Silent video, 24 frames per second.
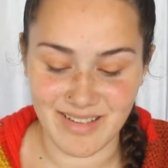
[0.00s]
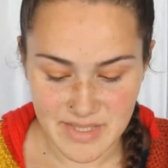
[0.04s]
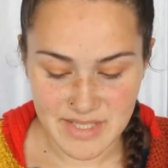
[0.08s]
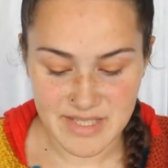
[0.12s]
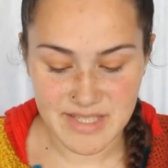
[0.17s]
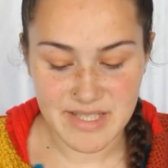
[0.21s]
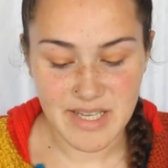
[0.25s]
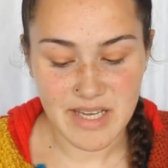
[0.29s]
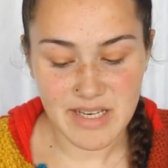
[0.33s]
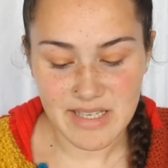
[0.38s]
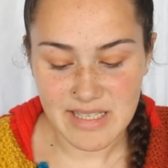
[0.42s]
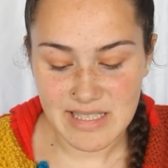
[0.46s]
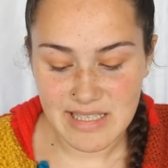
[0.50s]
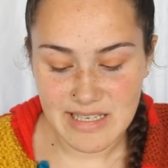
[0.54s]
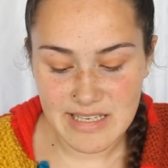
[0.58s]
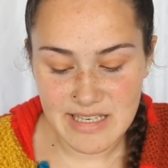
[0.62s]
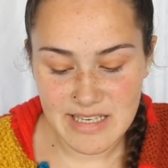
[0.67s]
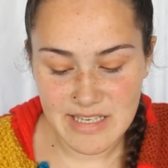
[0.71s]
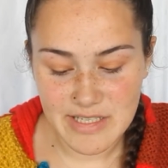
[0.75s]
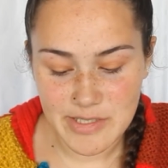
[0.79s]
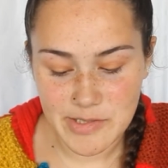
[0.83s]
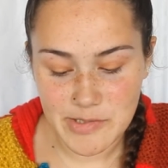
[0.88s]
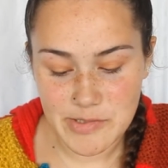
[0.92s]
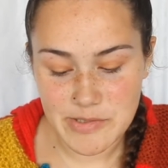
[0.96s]
Circular
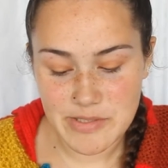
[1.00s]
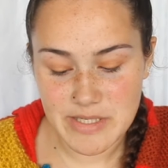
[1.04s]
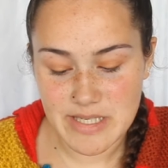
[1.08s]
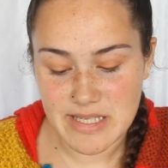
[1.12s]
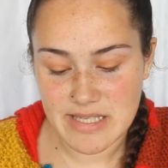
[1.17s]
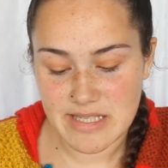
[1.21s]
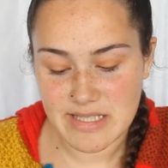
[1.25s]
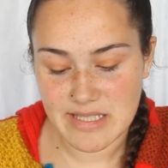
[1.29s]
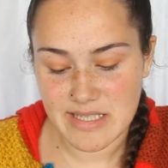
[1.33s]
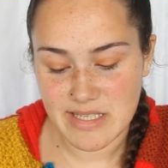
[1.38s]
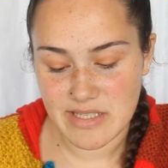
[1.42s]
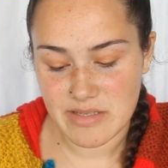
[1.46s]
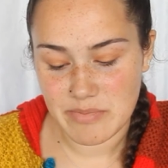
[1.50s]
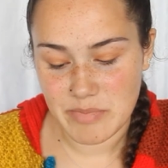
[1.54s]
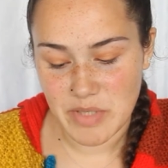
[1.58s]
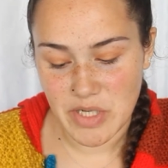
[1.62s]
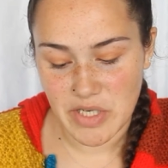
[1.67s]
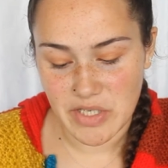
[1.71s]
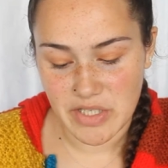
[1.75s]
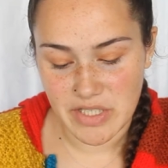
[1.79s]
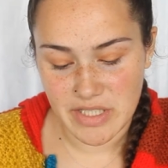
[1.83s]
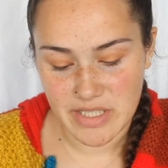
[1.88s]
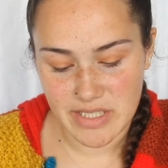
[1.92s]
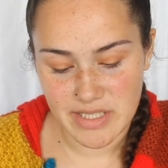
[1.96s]
needles, stitch
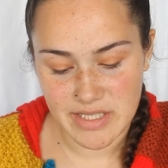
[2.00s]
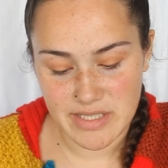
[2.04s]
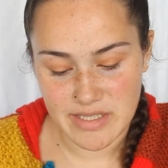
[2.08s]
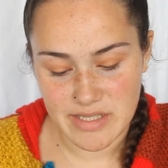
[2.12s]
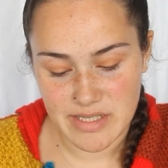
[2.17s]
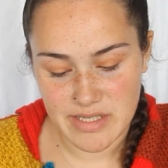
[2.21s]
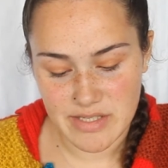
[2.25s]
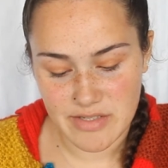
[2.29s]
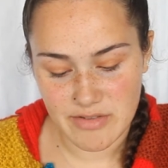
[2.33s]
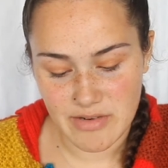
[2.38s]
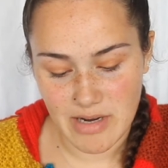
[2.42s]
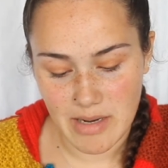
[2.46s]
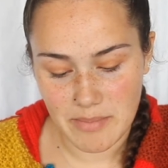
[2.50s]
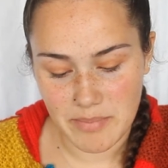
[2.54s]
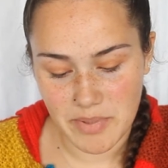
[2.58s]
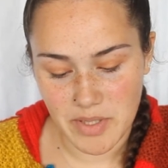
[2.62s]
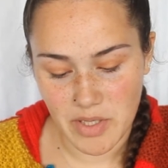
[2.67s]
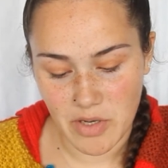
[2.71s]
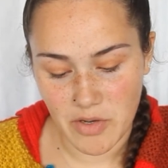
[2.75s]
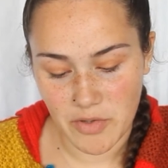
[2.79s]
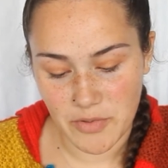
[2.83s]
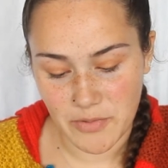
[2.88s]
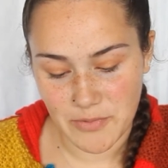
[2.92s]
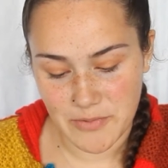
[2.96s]
markers, scrap
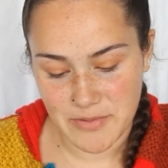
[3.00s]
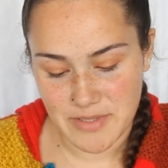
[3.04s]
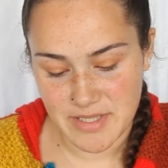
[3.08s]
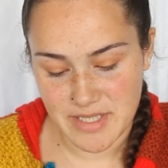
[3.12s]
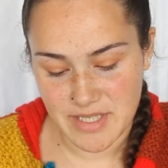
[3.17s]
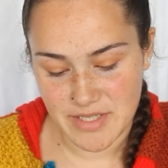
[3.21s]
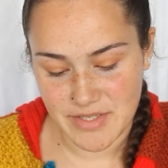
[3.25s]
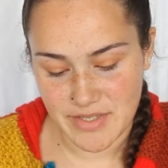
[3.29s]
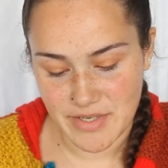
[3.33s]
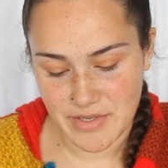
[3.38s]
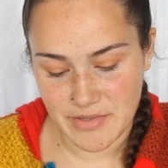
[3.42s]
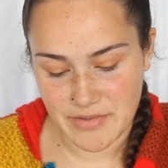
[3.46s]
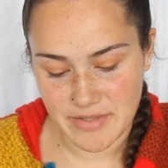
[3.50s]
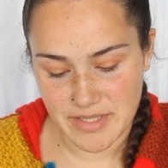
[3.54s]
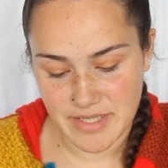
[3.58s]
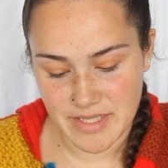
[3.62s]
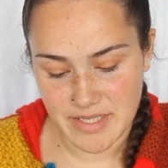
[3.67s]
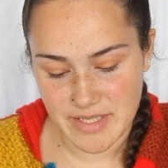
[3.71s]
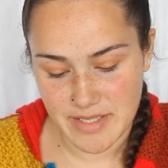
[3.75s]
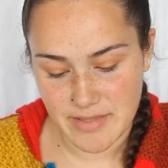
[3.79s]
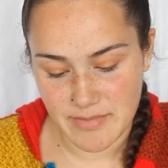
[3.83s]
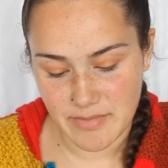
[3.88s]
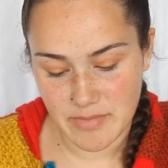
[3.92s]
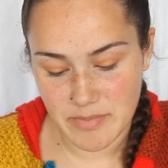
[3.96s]
yarn or stitch
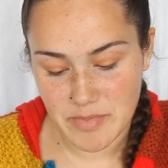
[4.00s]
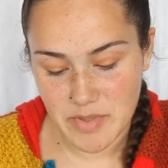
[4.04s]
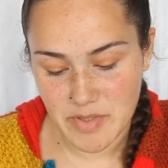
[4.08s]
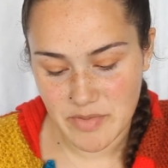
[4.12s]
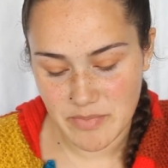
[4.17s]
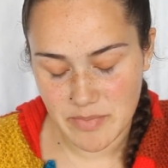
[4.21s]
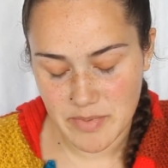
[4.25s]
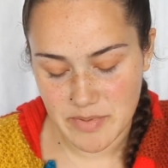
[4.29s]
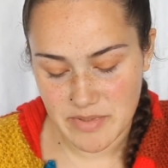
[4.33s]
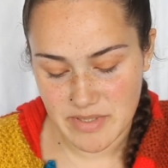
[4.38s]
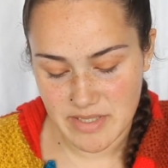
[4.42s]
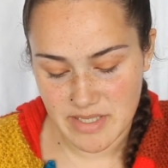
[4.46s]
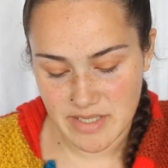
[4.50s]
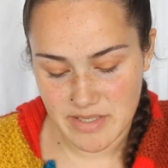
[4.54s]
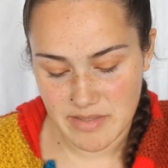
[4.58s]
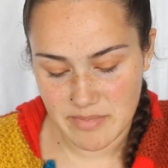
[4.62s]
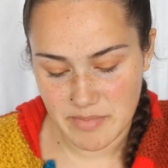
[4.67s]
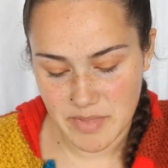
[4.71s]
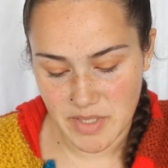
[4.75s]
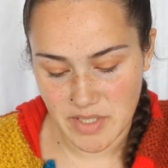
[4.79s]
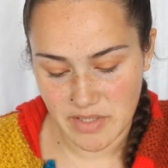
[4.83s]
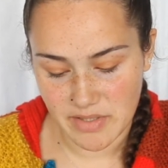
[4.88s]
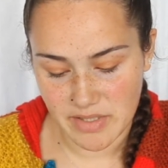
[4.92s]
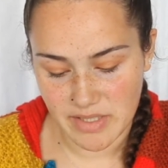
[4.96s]
holders, removable stitch
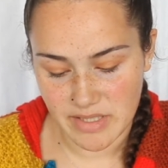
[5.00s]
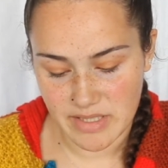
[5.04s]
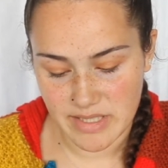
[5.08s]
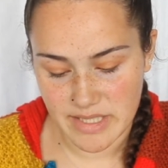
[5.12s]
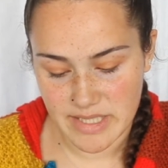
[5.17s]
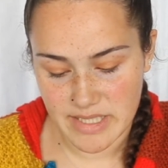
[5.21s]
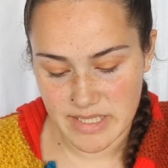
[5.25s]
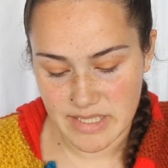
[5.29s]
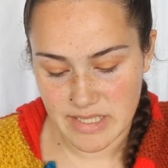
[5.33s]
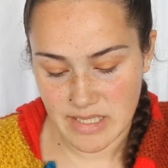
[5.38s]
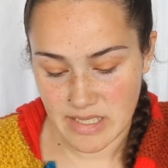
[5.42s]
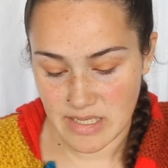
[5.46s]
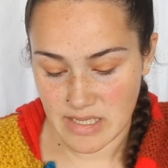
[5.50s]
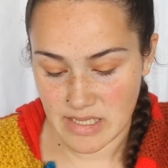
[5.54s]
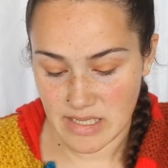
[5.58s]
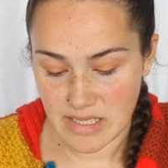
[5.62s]
markers,